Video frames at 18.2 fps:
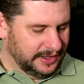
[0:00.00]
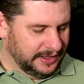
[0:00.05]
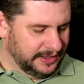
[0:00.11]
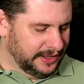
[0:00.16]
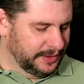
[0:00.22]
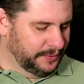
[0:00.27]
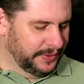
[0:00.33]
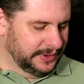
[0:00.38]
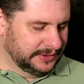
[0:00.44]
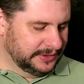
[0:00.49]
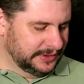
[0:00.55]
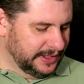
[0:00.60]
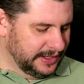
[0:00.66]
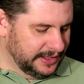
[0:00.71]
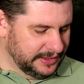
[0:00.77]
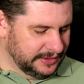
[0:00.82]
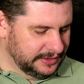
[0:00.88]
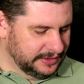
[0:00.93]
and I went
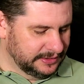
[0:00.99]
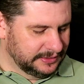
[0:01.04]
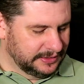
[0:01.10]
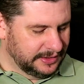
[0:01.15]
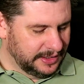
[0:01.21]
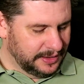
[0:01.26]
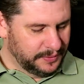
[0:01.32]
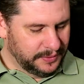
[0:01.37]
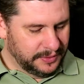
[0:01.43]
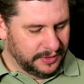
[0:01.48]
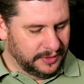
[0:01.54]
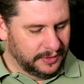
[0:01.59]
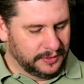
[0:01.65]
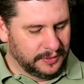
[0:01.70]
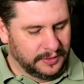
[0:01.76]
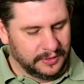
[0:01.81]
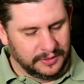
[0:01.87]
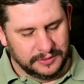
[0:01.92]
there and there
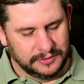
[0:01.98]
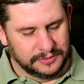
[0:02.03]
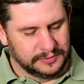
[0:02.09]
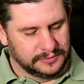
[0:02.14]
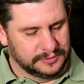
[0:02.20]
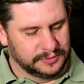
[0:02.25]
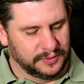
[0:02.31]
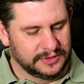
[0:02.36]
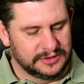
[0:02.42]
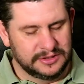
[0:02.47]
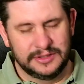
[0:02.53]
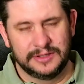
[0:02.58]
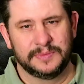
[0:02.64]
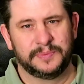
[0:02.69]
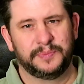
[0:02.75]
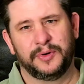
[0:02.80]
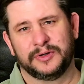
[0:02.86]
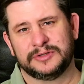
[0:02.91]
were
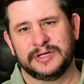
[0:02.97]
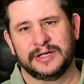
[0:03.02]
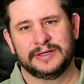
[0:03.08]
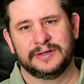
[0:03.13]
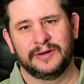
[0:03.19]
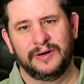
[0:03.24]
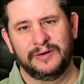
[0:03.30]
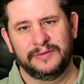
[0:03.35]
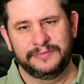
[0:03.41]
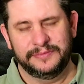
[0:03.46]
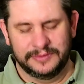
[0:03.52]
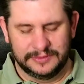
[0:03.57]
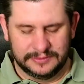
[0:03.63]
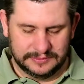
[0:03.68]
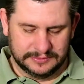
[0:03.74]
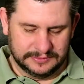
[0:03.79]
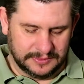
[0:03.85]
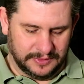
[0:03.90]
20% off
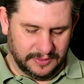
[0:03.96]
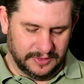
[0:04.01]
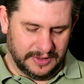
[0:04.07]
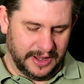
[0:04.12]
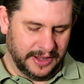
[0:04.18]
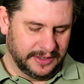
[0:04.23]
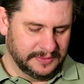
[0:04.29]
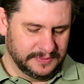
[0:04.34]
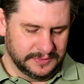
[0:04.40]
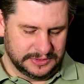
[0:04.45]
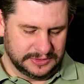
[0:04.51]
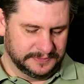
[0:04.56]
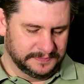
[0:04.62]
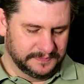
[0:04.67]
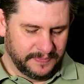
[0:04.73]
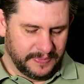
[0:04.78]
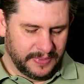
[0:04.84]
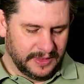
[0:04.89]
on all items.